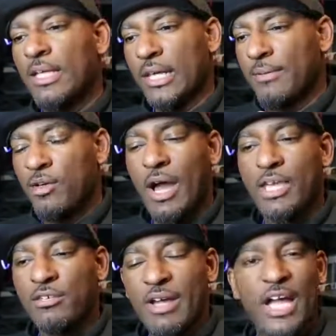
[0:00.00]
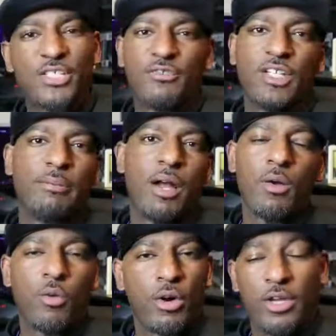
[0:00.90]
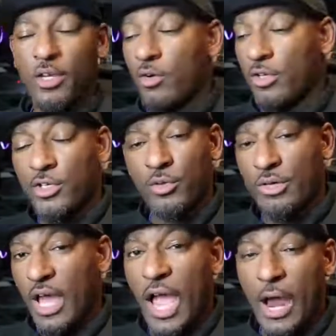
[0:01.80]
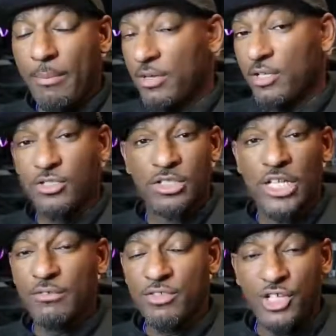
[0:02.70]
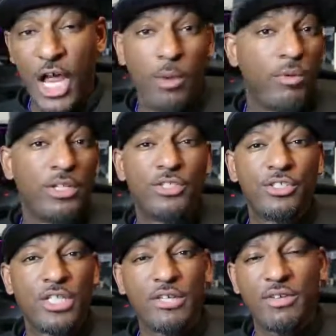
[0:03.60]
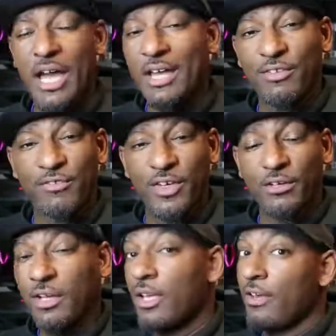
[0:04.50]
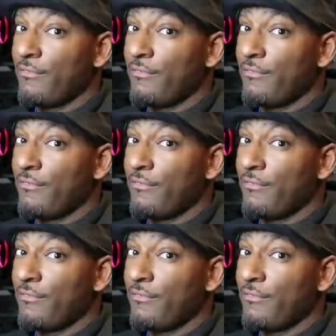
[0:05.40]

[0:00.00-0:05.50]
Let me know how you guys feel about working or you doing a hybrid. Did you leave your job? When did you leave it? How did it felt?